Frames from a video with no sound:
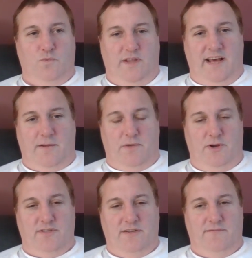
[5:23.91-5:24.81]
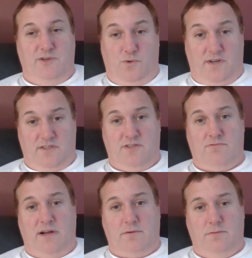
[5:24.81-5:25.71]
without a motive, you're going to
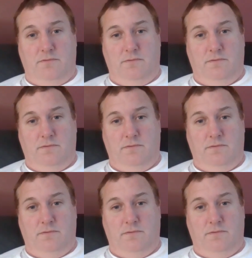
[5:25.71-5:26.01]
struggle